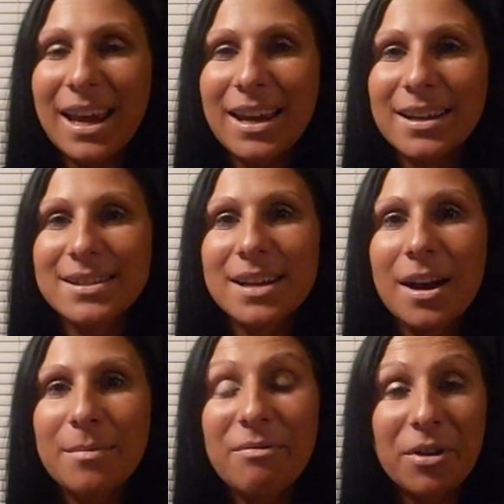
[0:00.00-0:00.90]
And
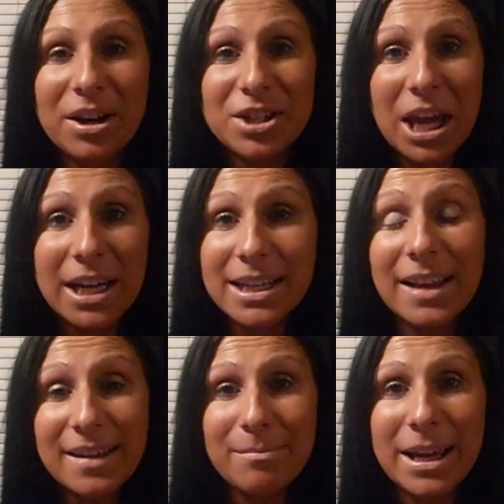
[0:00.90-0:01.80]
if you're educated
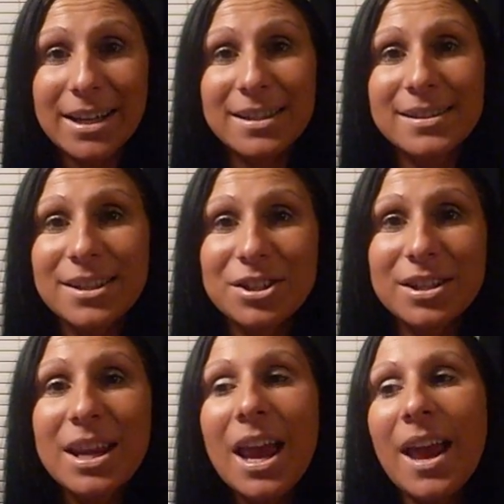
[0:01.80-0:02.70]
and then make a
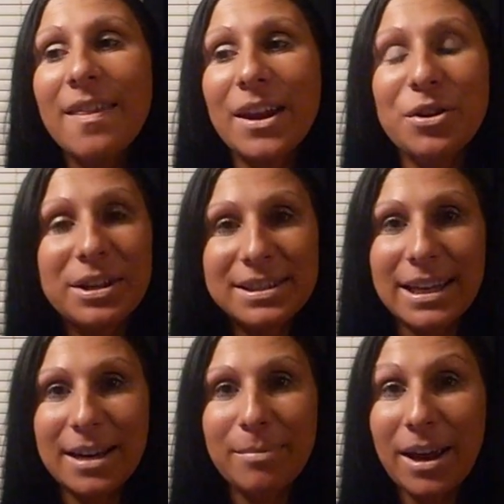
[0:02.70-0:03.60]
decision, then you can
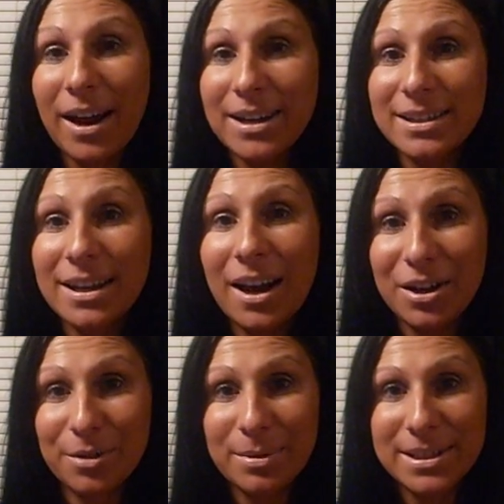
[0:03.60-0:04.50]
stand behind it
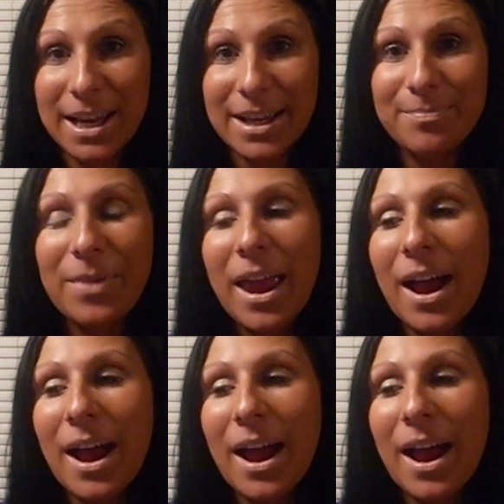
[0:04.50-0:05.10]
100%.